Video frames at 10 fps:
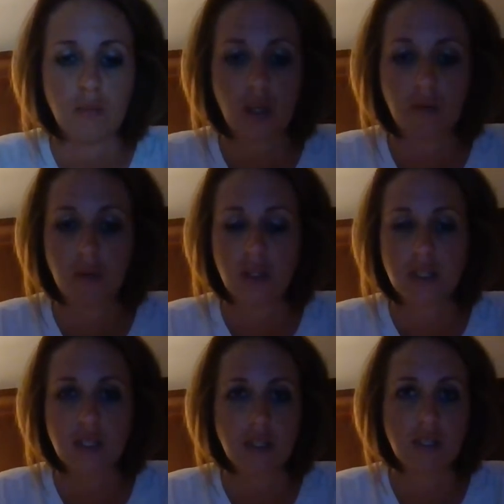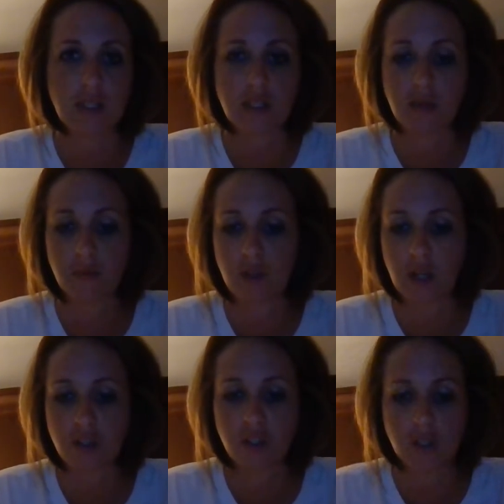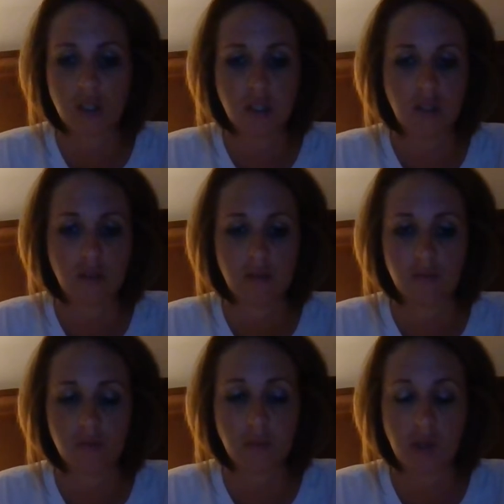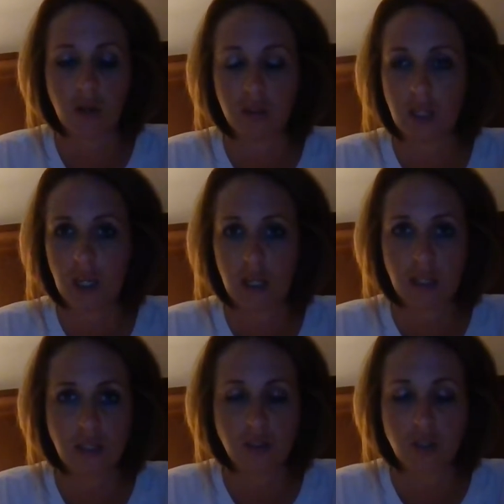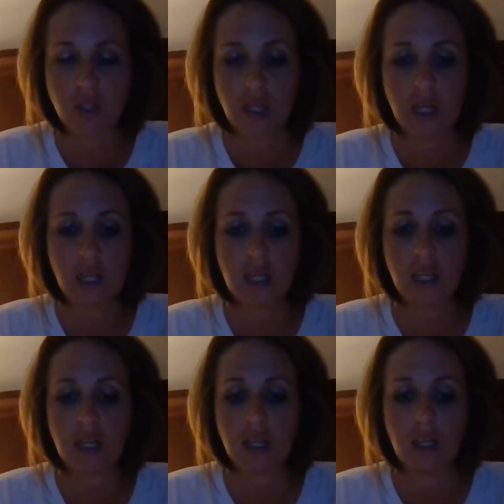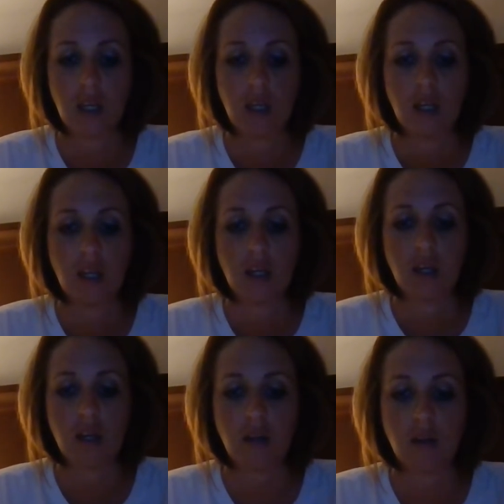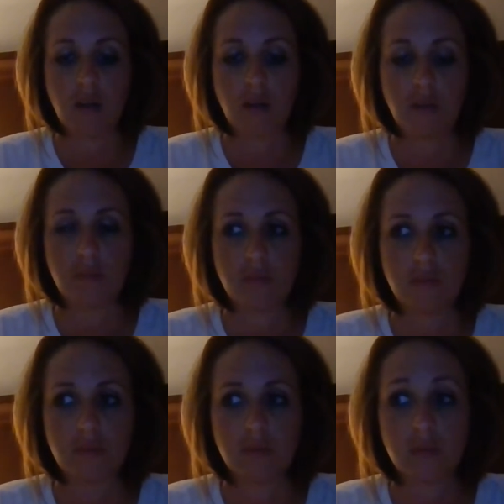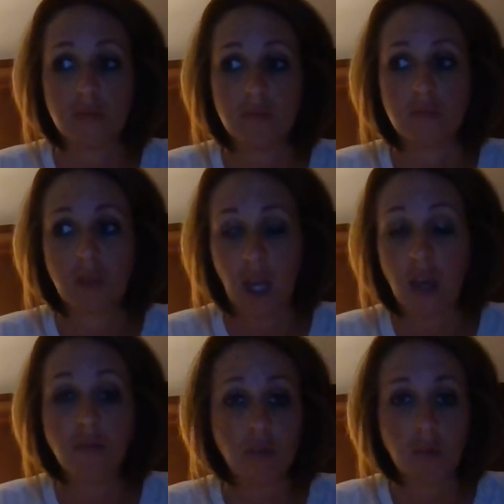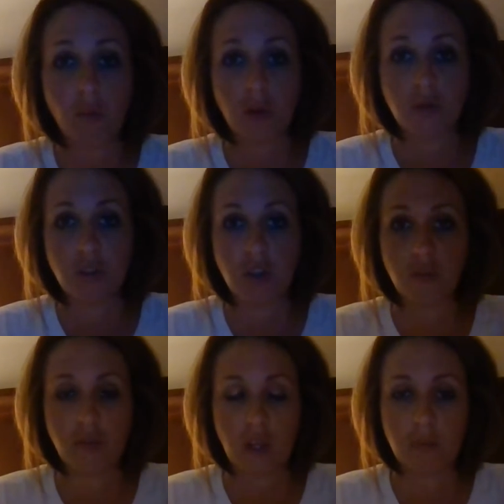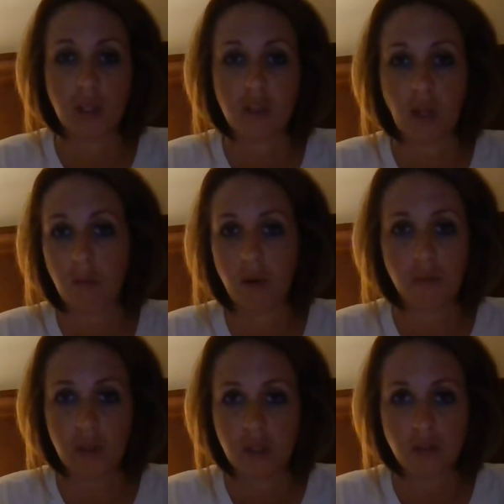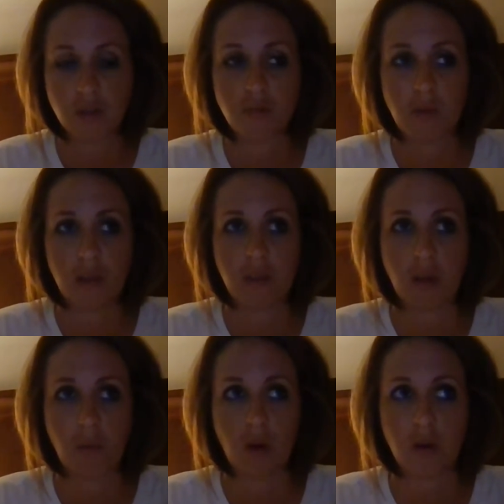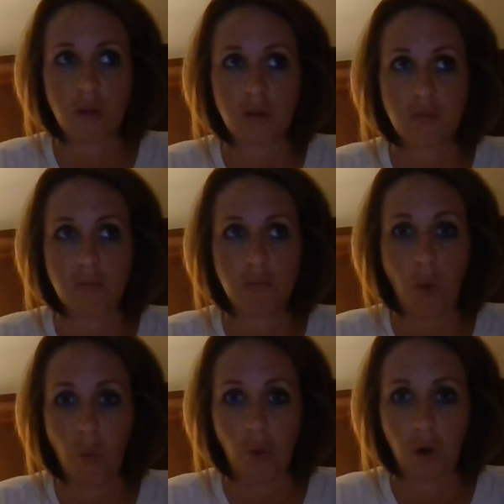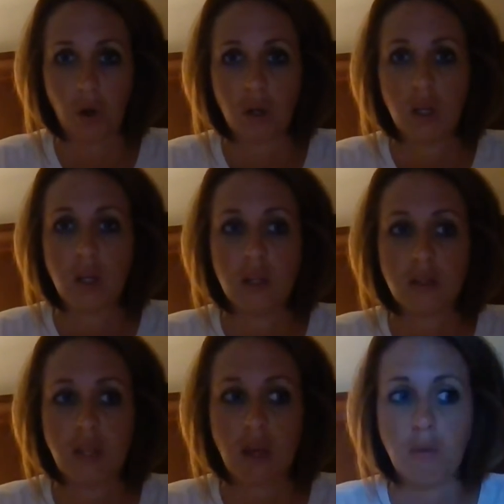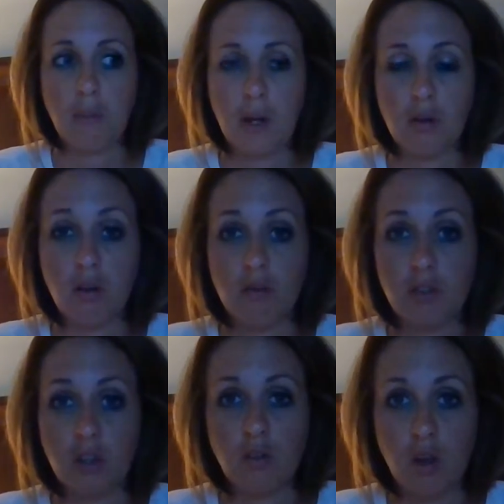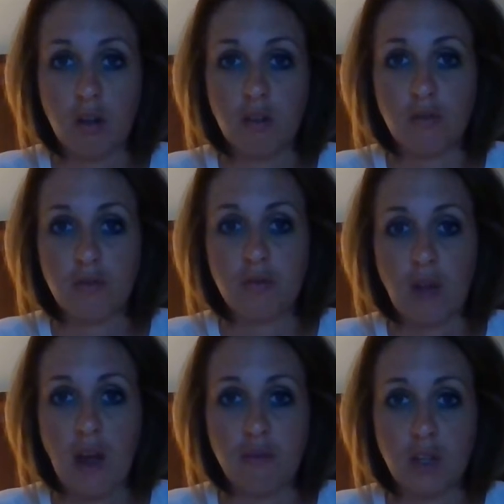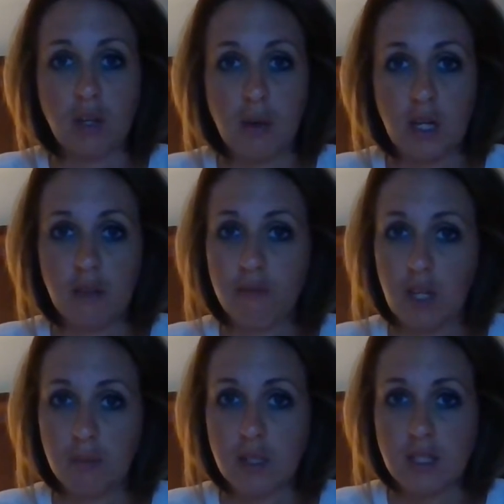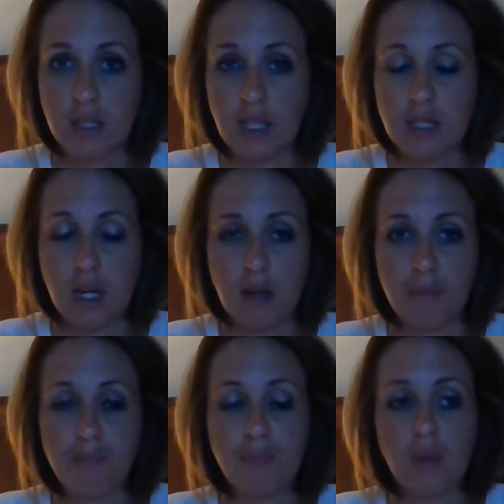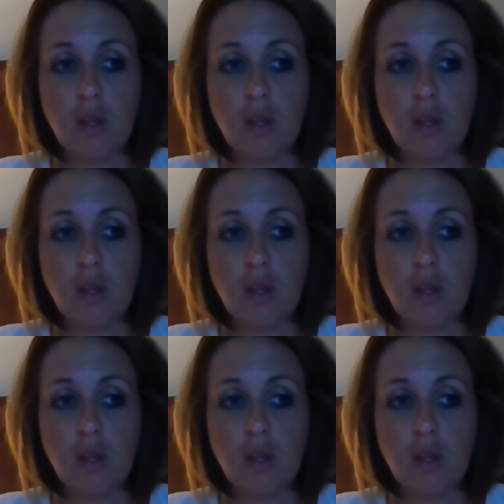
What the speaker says: he witnesses discrimination from an early age. He um, came from a well to do family. They weren't rich, but they weren't poor. They were better off than a lot of African American families at that time.